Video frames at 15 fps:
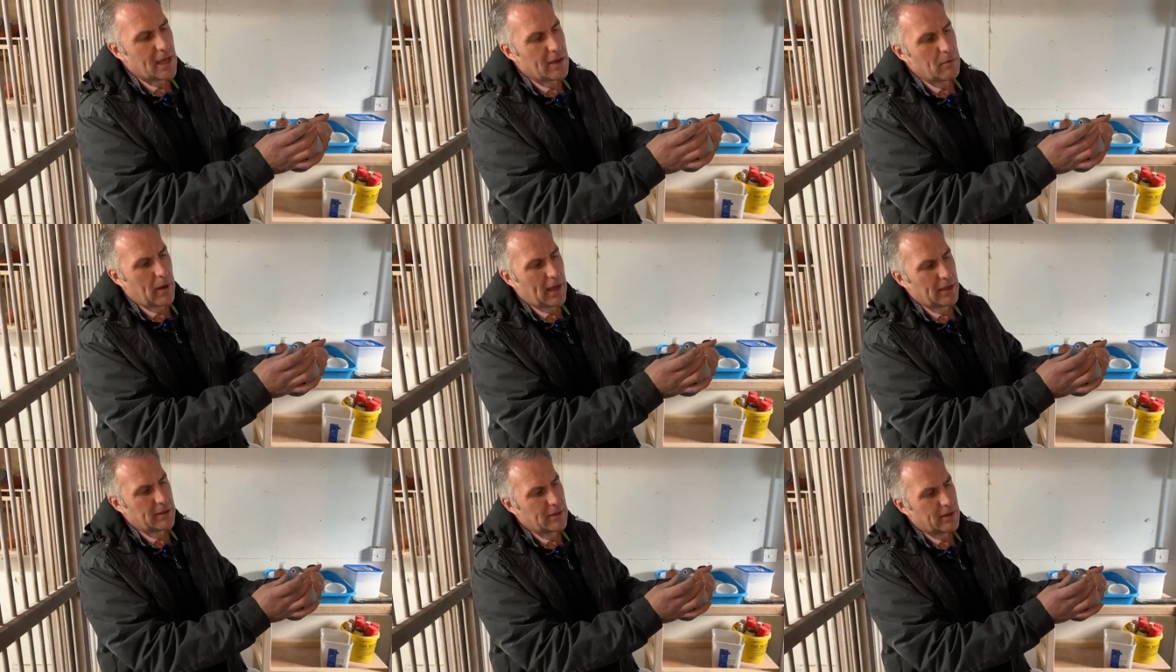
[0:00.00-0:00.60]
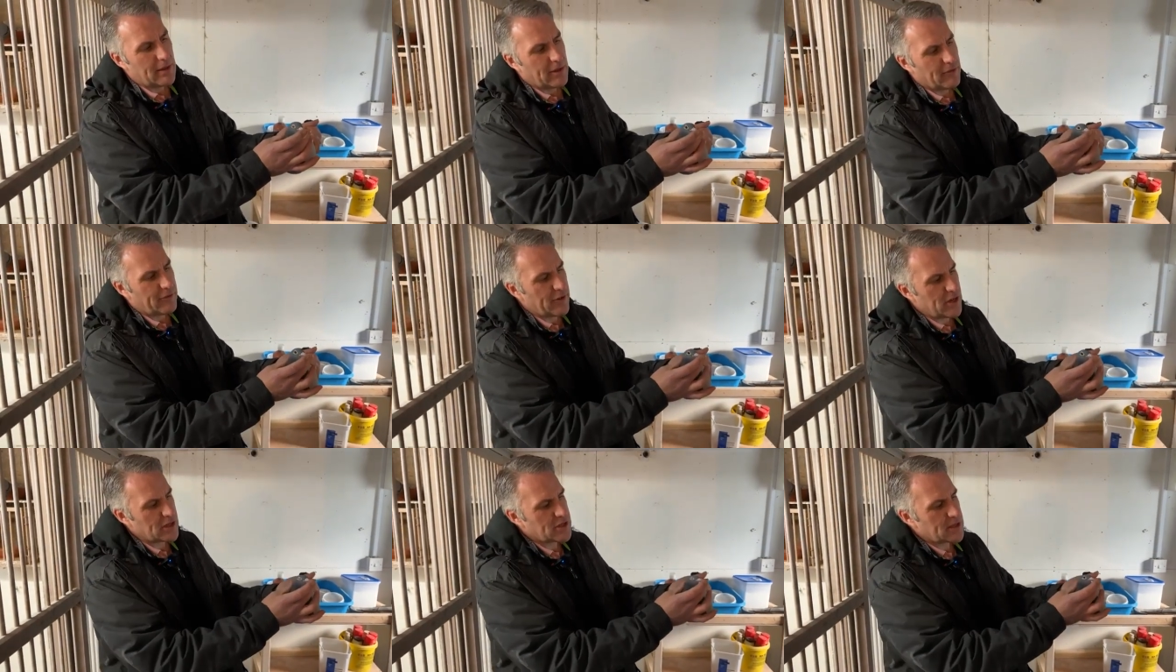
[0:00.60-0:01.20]
He won
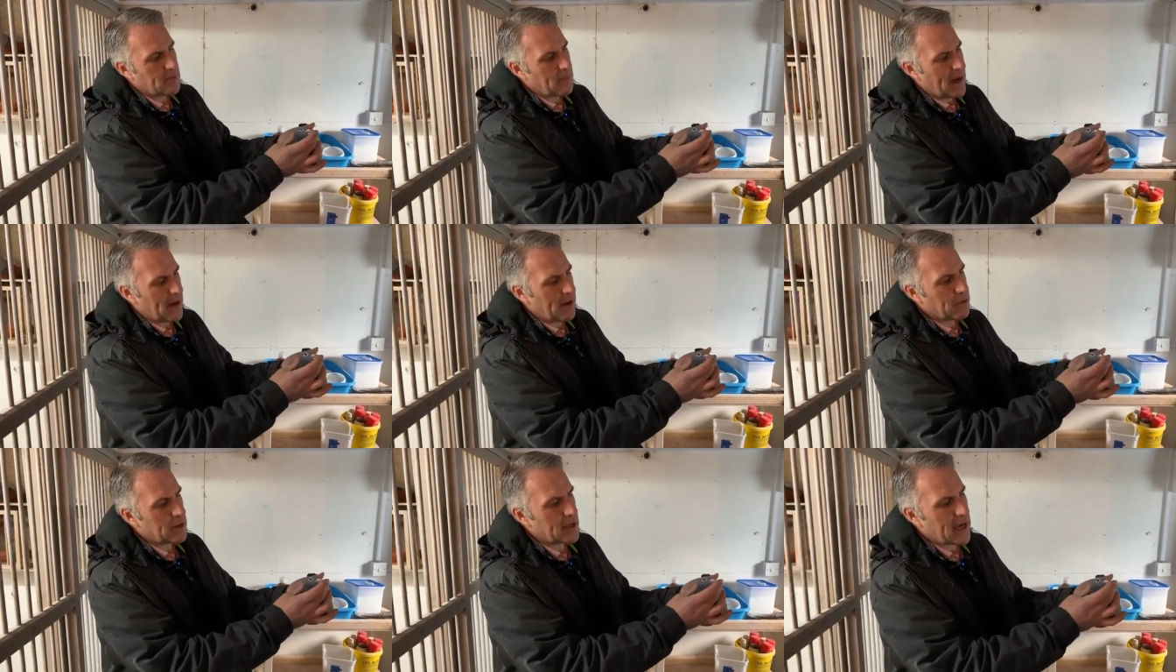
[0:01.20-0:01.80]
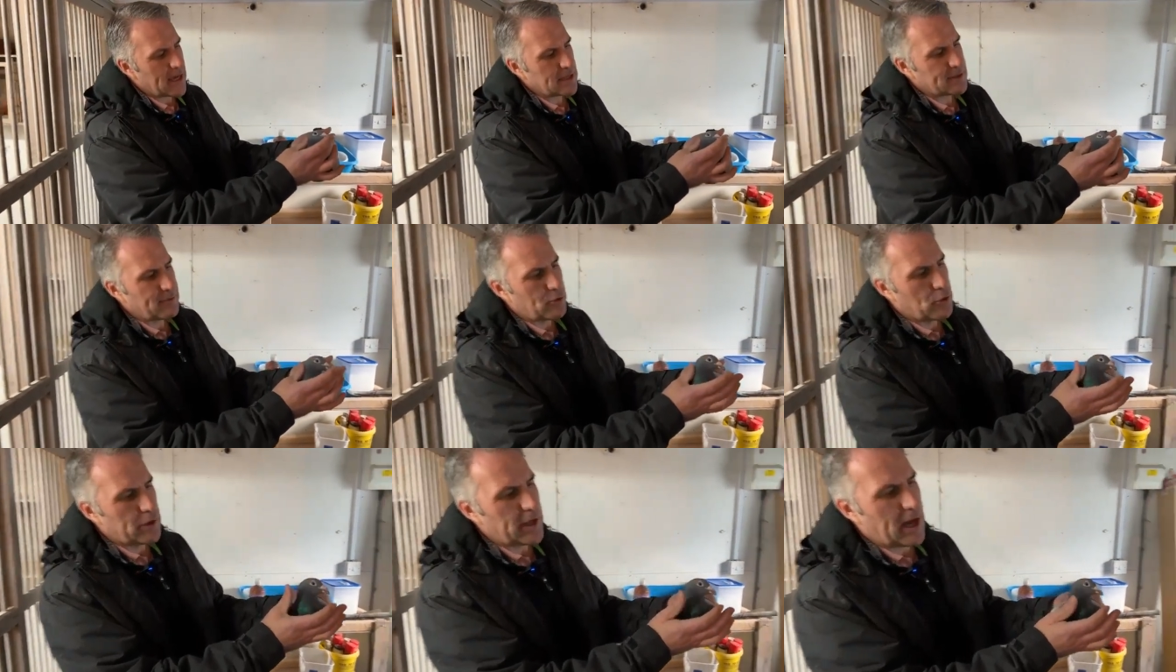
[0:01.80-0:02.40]
first the Malg
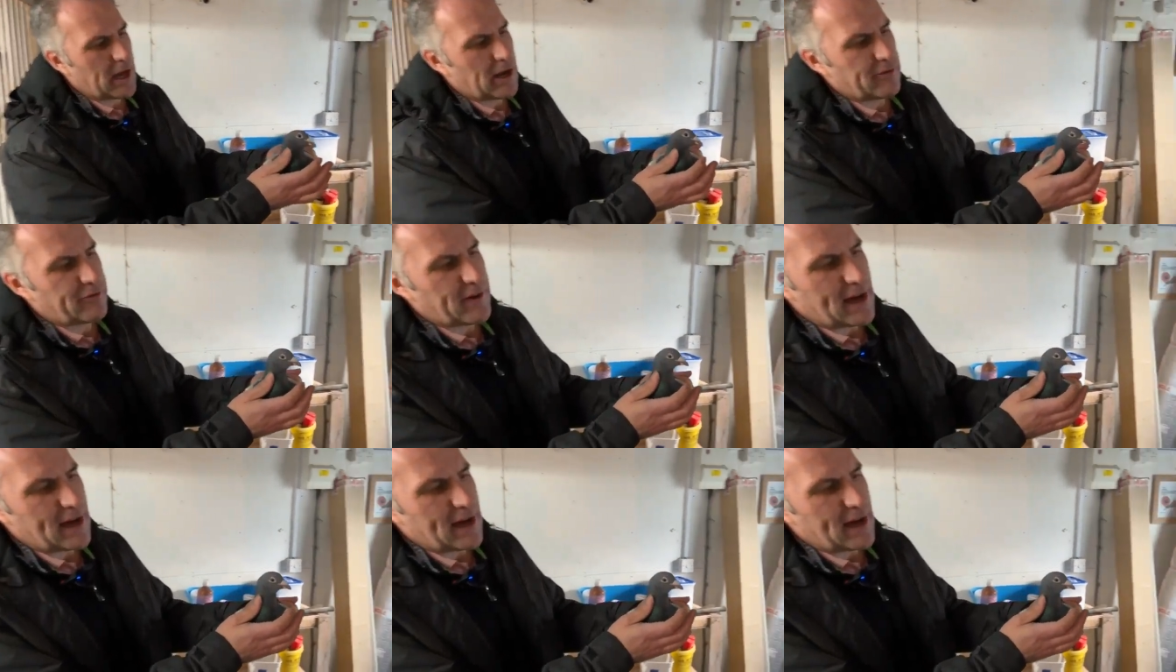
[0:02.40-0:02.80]
against four and a half